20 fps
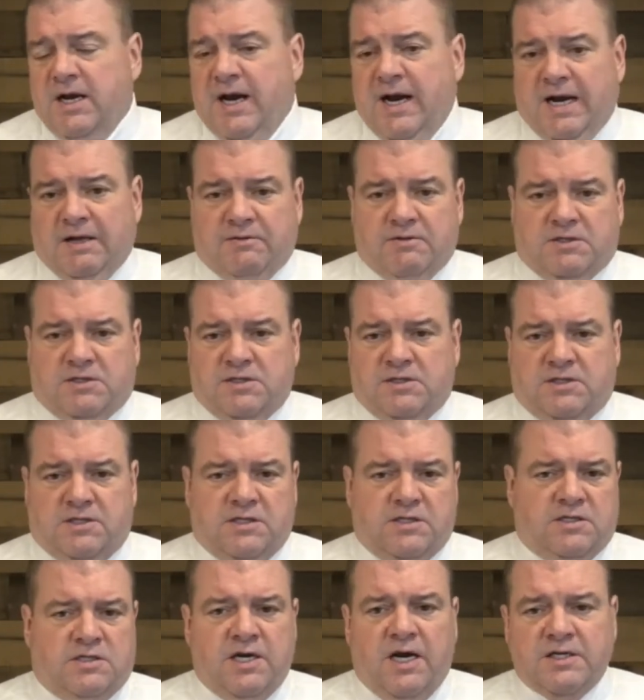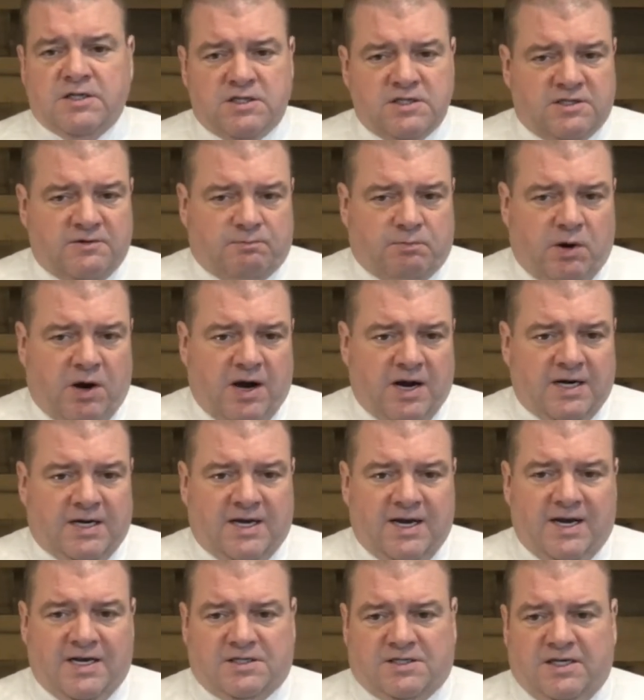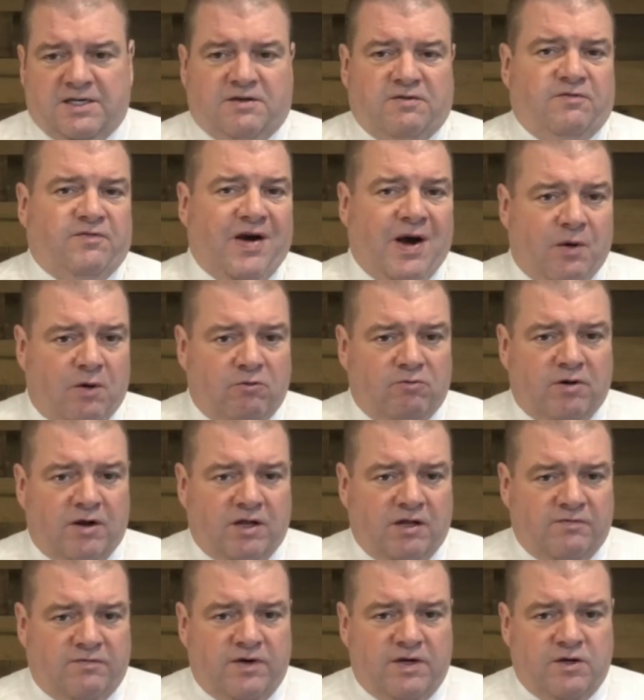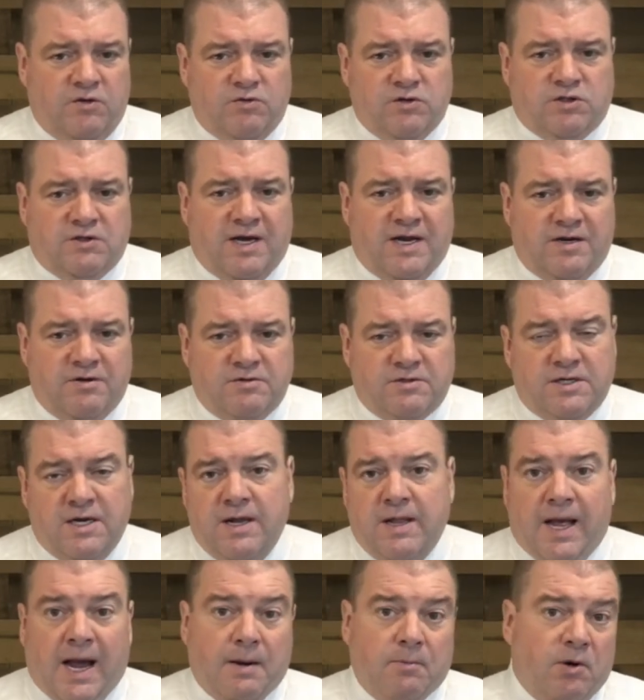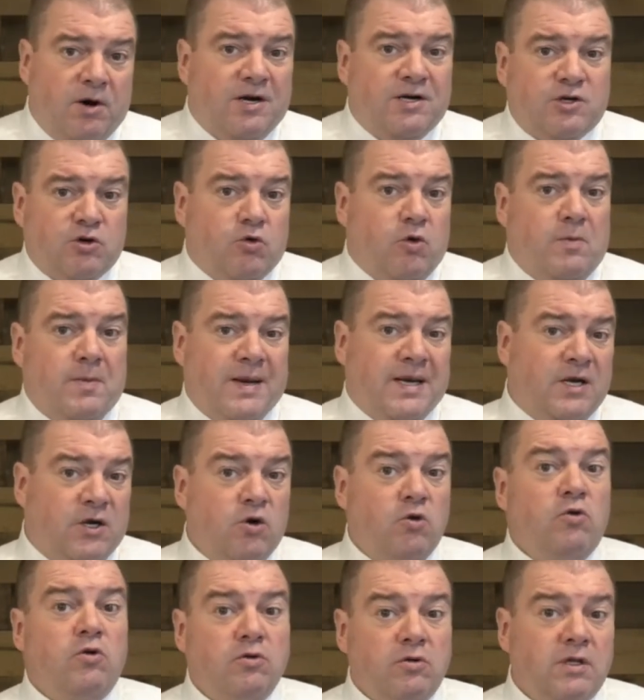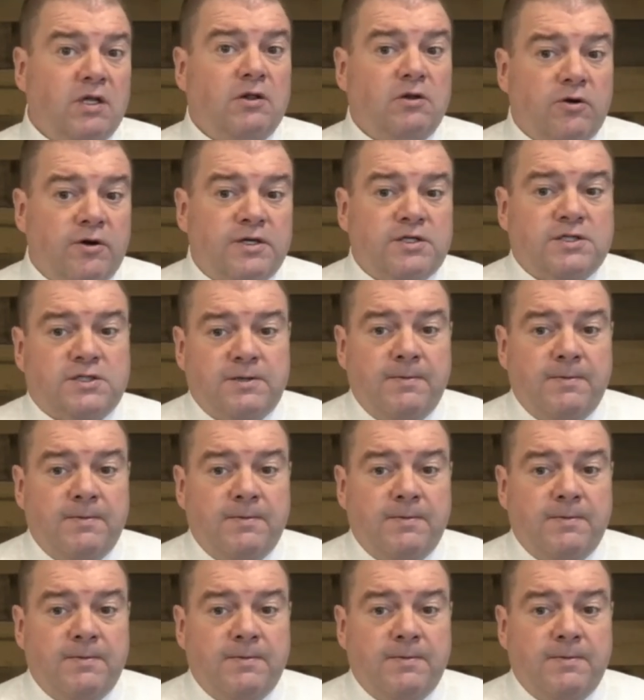I listen to dozens of podcasts. I devour relevant newsletters. I monitor what my Google alerts